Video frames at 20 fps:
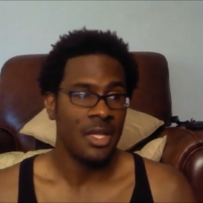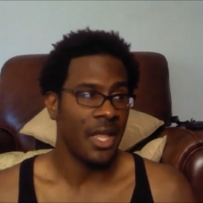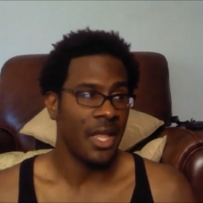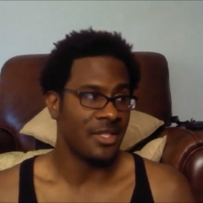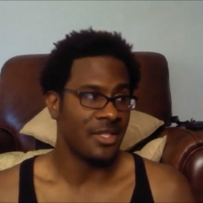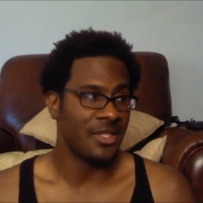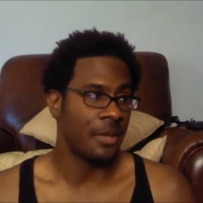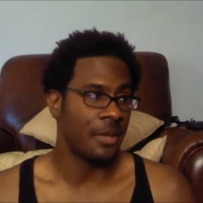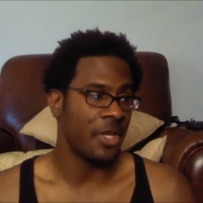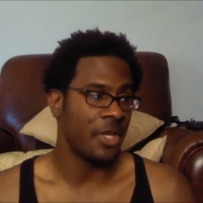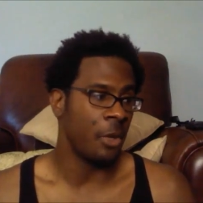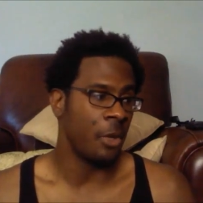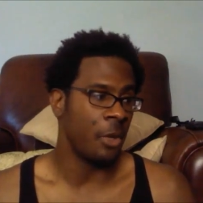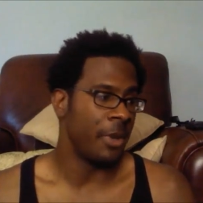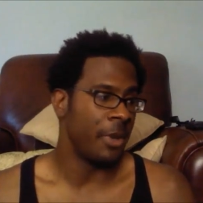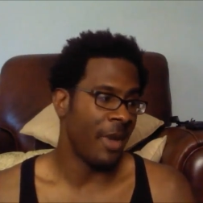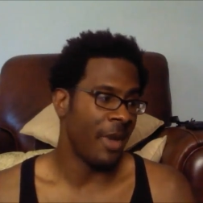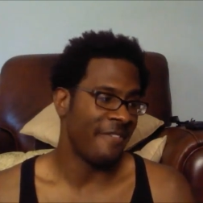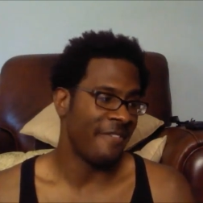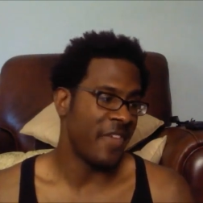Like, something will
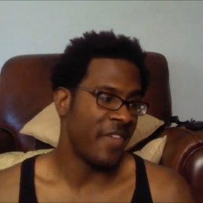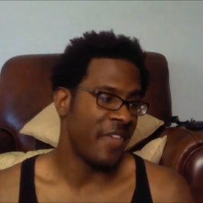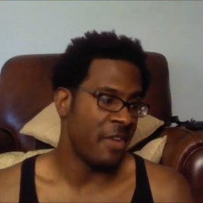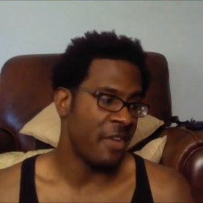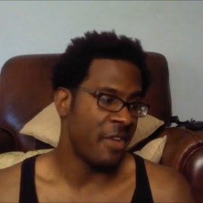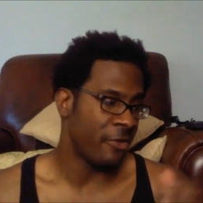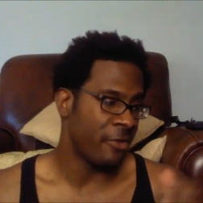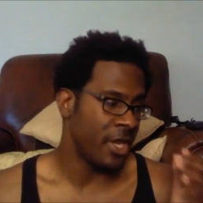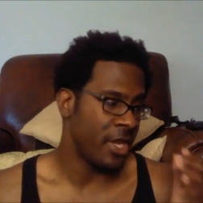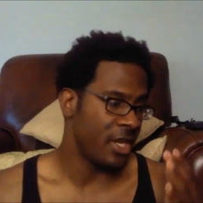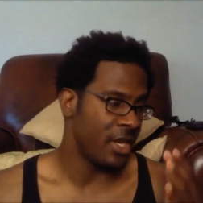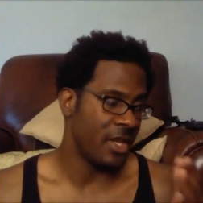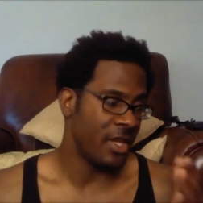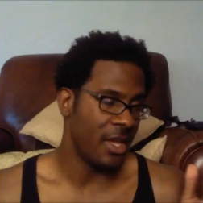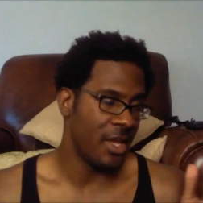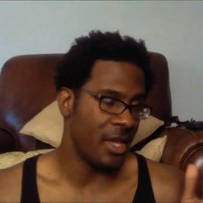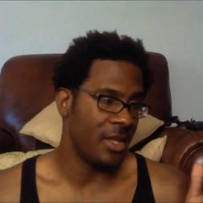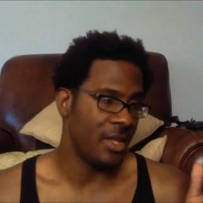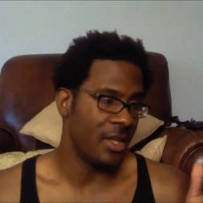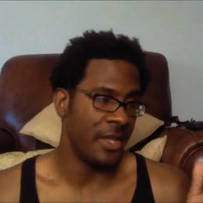be my favorite,
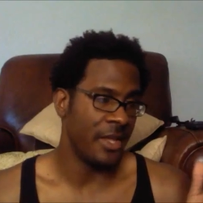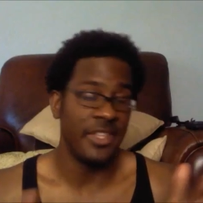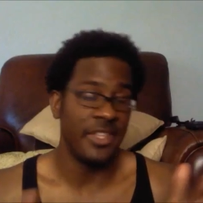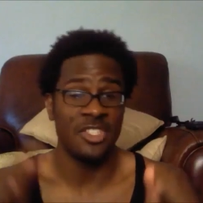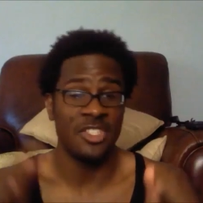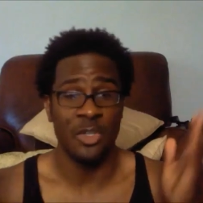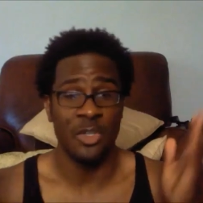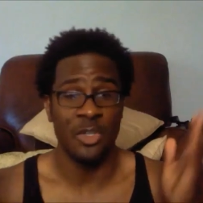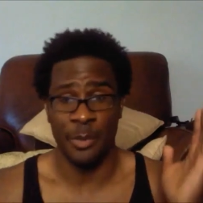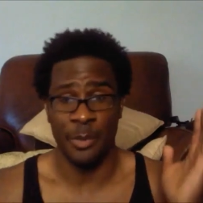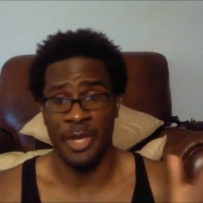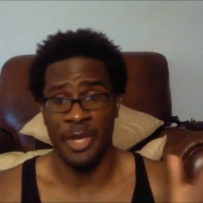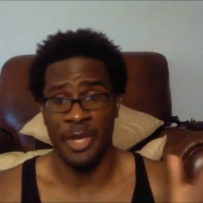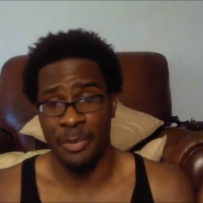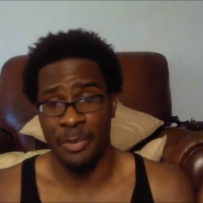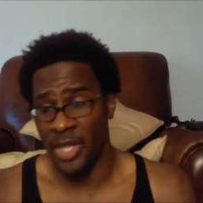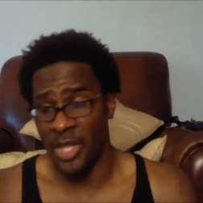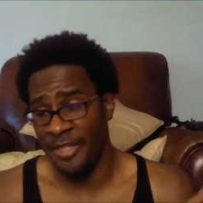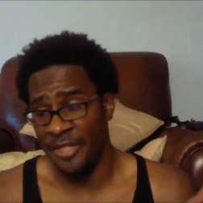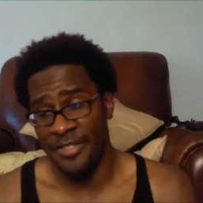and this goes with
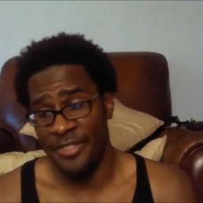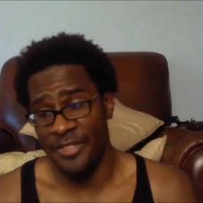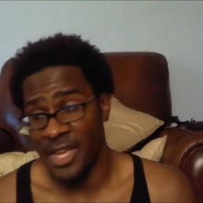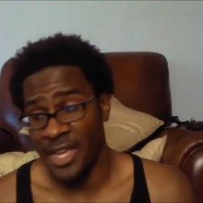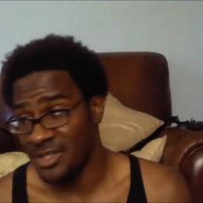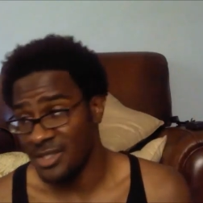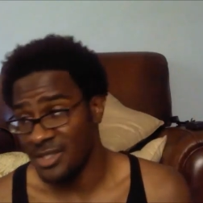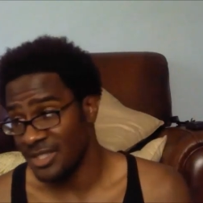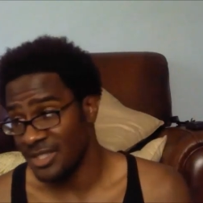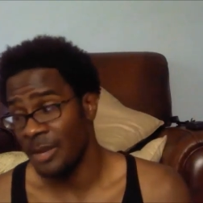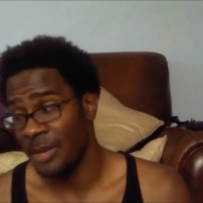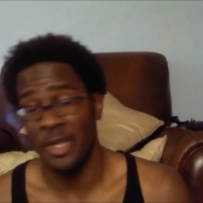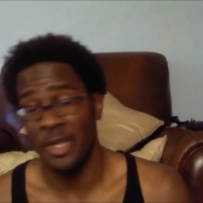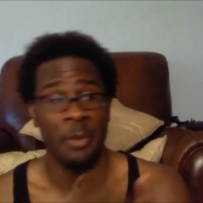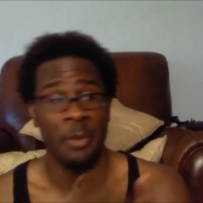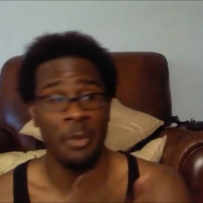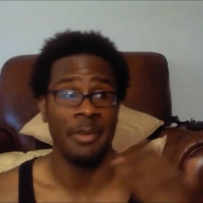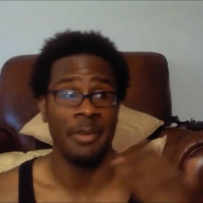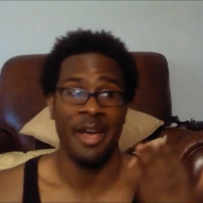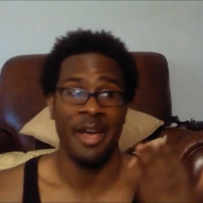people and things, like,
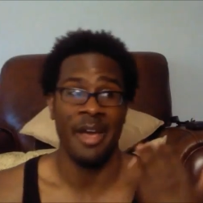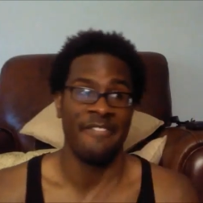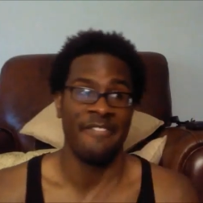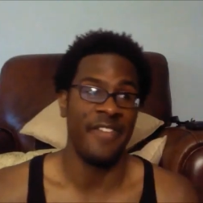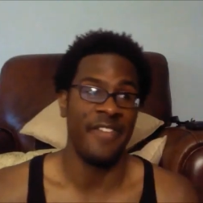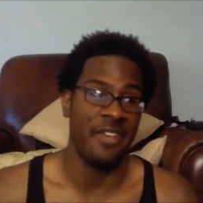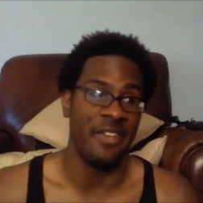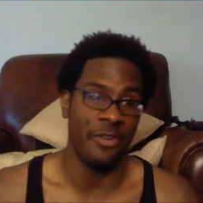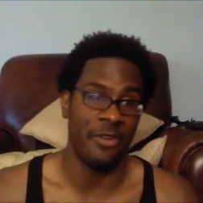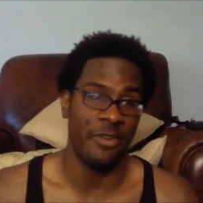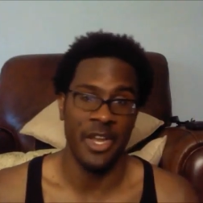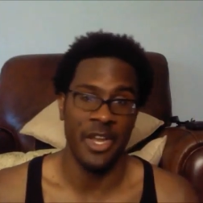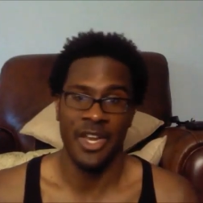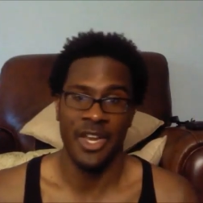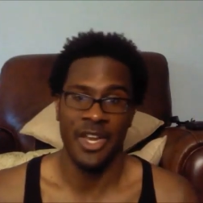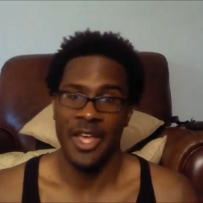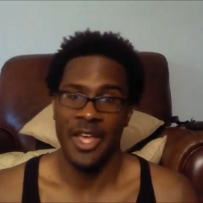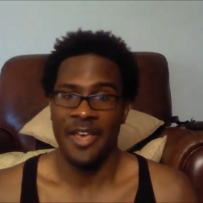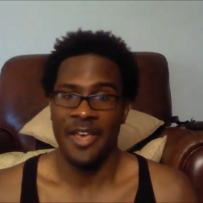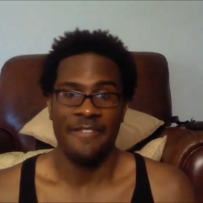something will be my favorite,
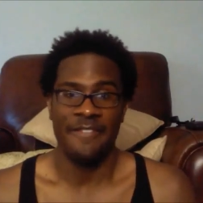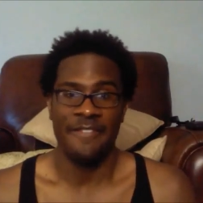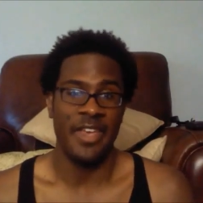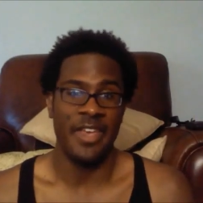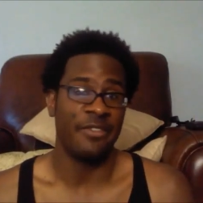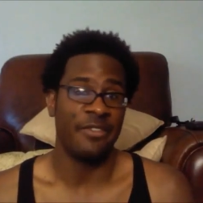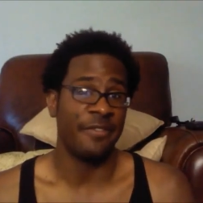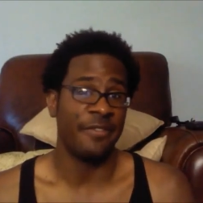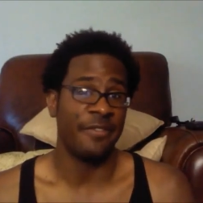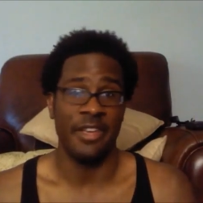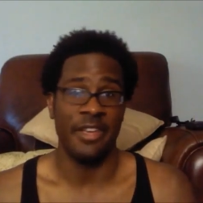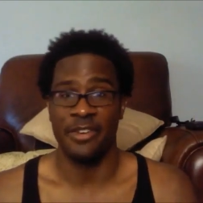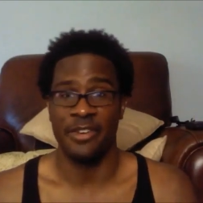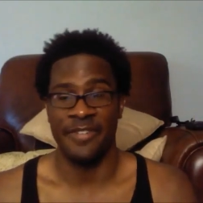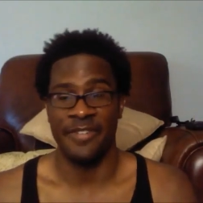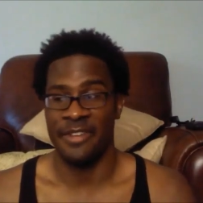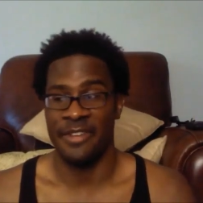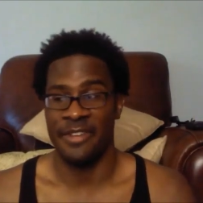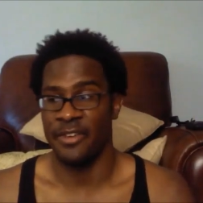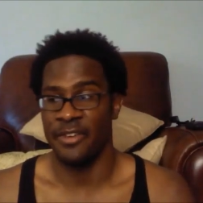favorite,
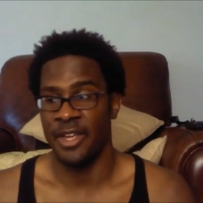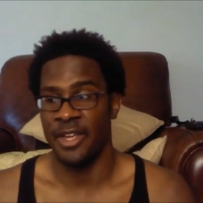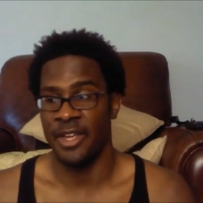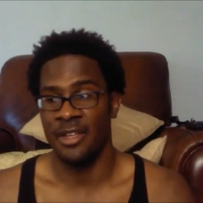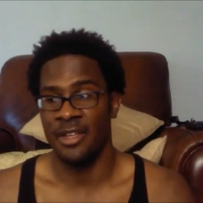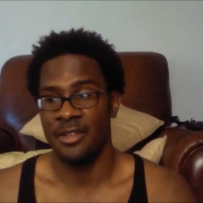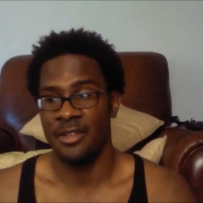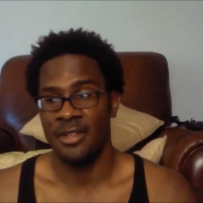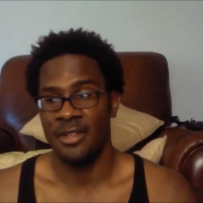favorite, favorite,